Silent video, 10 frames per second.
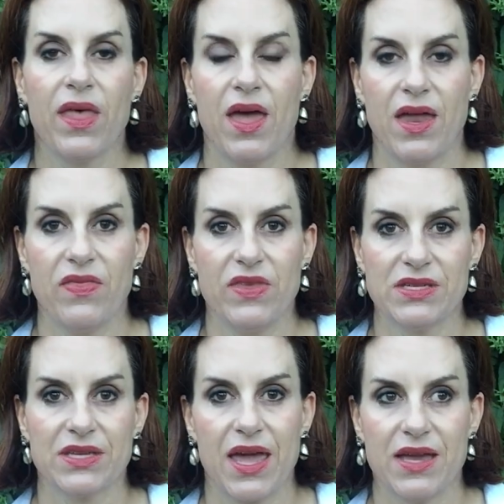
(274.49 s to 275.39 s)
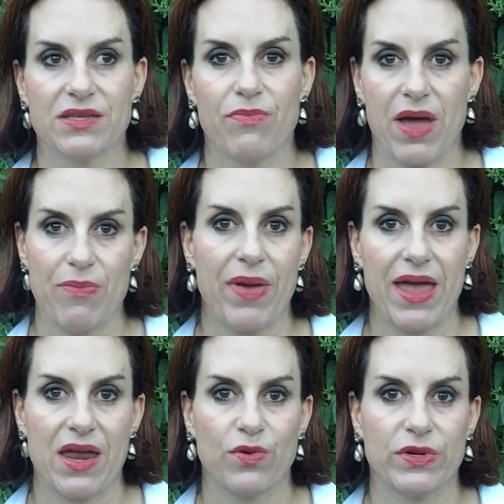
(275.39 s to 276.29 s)
And in this case, my
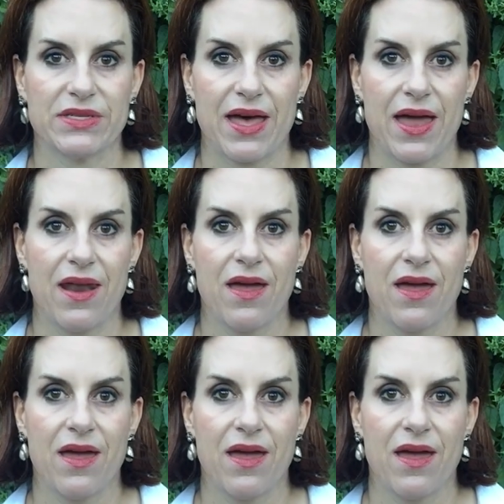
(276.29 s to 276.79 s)
pain was that